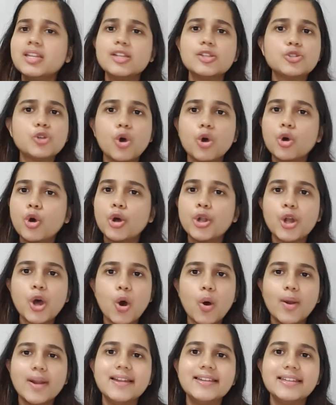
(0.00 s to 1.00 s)
is gonna
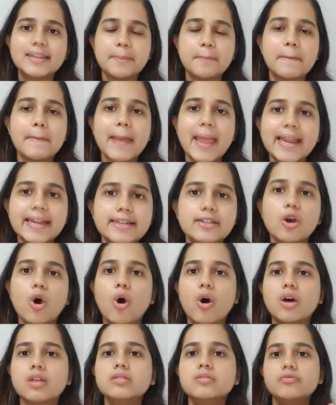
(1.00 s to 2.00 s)
all depend
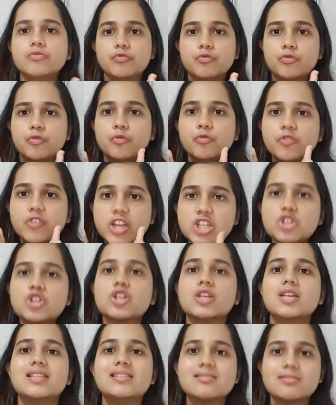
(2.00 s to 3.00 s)
on
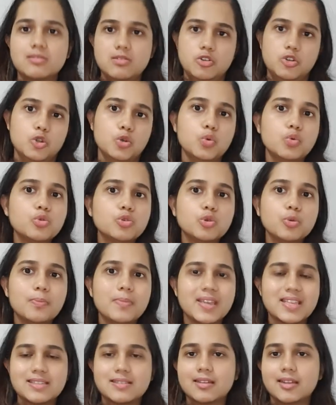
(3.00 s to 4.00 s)
which institute you
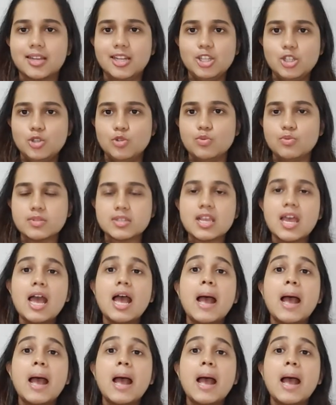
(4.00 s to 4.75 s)
basically choose.